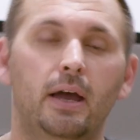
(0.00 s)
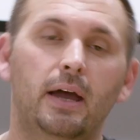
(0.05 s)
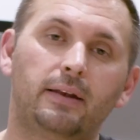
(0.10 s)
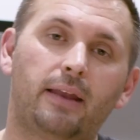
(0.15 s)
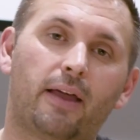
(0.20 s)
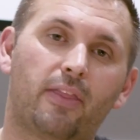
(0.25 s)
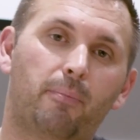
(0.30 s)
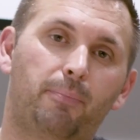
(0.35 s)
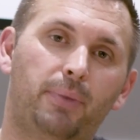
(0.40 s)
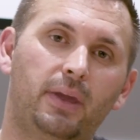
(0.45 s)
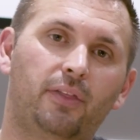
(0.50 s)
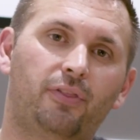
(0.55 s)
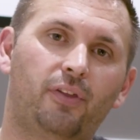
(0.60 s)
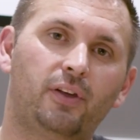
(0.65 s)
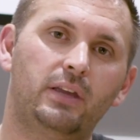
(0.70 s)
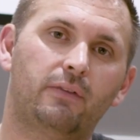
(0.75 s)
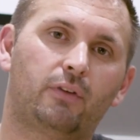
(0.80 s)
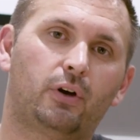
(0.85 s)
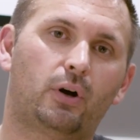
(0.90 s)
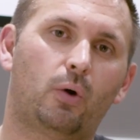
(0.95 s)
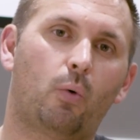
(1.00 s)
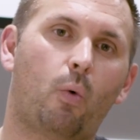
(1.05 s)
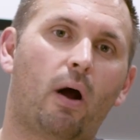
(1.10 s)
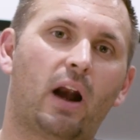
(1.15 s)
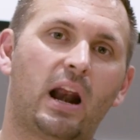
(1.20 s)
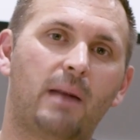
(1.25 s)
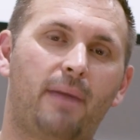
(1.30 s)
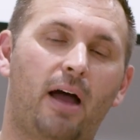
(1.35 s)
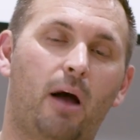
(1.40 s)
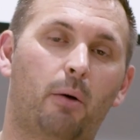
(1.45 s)
Now, the big thing you've got to
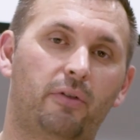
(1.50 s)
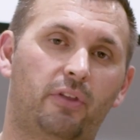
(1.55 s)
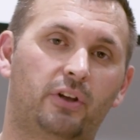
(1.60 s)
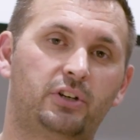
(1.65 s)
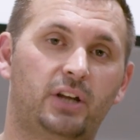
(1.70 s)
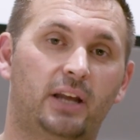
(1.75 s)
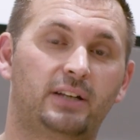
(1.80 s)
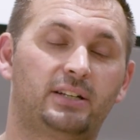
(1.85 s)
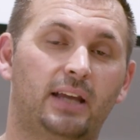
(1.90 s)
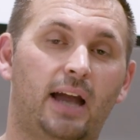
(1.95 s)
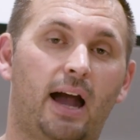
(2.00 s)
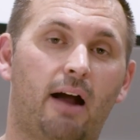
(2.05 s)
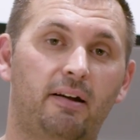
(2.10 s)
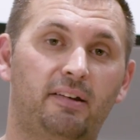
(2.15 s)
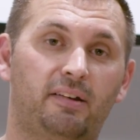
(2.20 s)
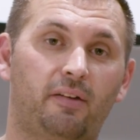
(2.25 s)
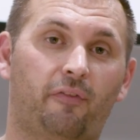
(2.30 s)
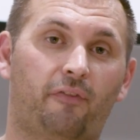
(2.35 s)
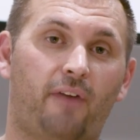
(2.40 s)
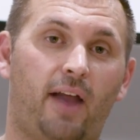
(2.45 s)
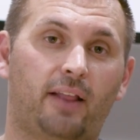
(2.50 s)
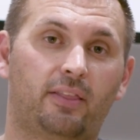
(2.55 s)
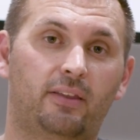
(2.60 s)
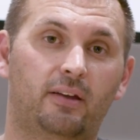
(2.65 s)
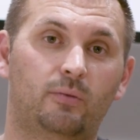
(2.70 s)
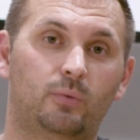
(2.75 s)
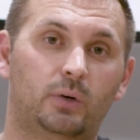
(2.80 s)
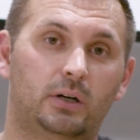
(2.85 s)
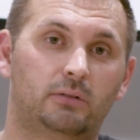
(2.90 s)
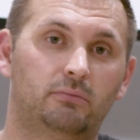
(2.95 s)
worry about with a GT-R is the fact
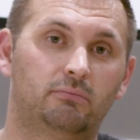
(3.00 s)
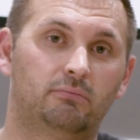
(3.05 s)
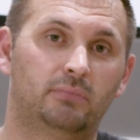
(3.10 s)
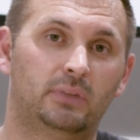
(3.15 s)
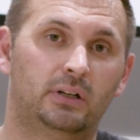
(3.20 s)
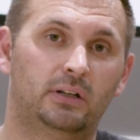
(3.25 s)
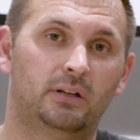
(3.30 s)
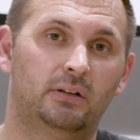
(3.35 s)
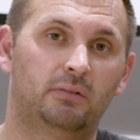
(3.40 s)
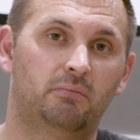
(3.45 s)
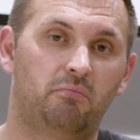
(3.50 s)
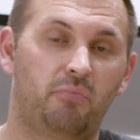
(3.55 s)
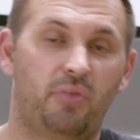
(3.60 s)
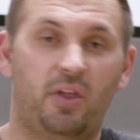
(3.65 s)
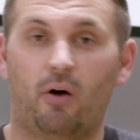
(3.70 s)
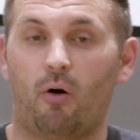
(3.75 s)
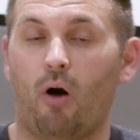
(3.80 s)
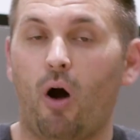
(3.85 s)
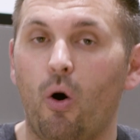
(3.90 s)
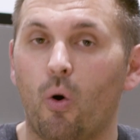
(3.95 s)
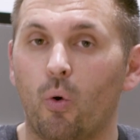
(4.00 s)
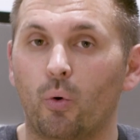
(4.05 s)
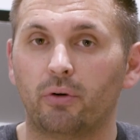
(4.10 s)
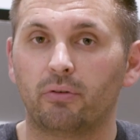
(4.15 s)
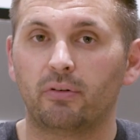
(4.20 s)
that, well, they're old,